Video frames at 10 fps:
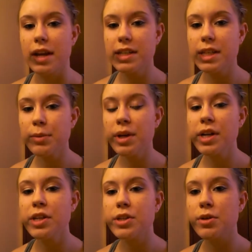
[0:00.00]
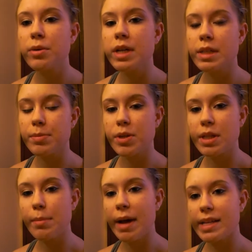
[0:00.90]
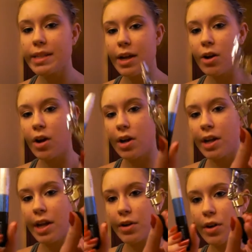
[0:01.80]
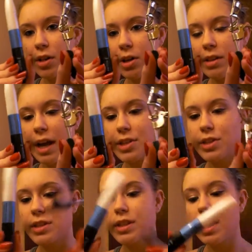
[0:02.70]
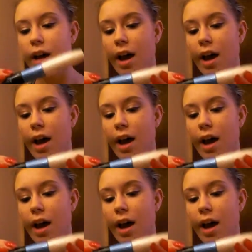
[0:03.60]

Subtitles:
next thing we're going to do is put some mascara on and curl our lashes.